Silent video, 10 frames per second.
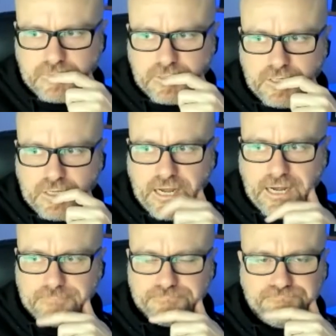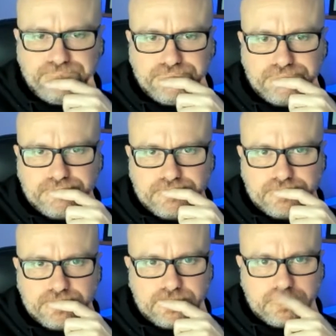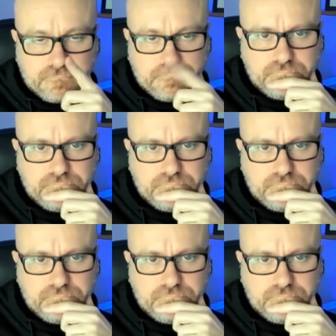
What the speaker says: that topic, I had a meeting this morning with